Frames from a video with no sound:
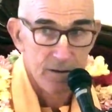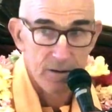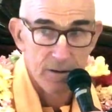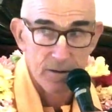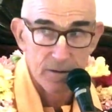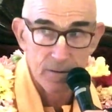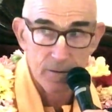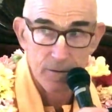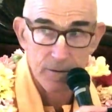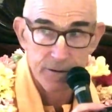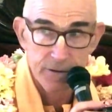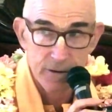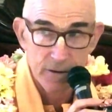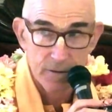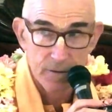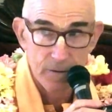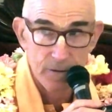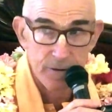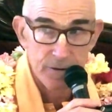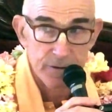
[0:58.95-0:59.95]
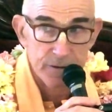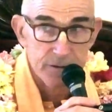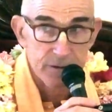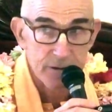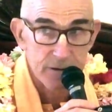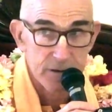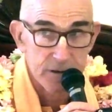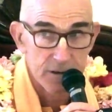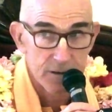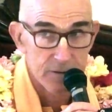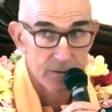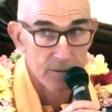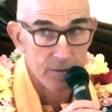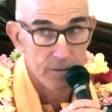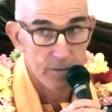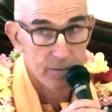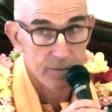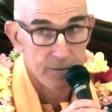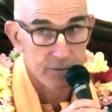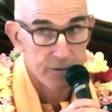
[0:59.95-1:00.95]
how glorious, Shishi
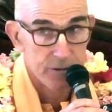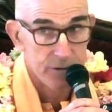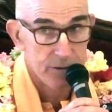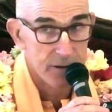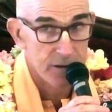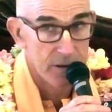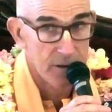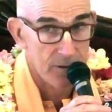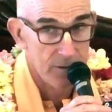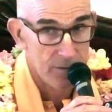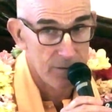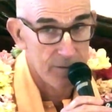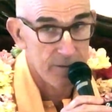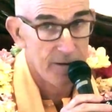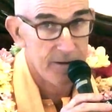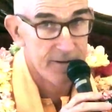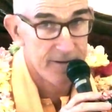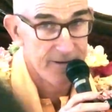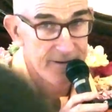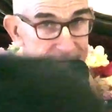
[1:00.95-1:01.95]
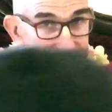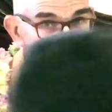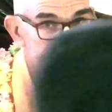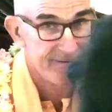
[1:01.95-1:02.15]
Guru and Shri Gauranga.